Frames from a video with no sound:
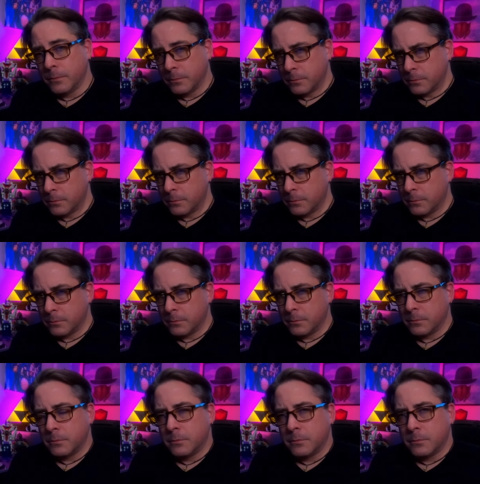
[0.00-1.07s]

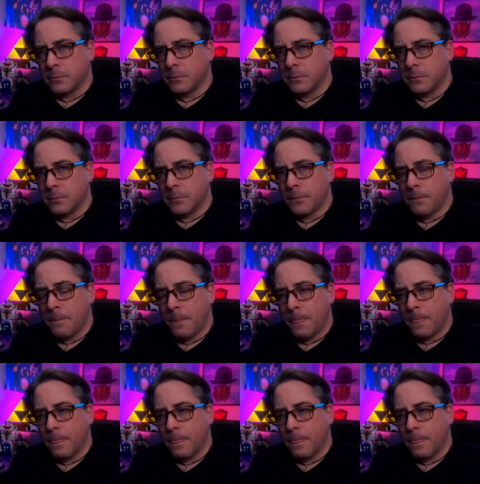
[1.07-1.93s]
[no speech]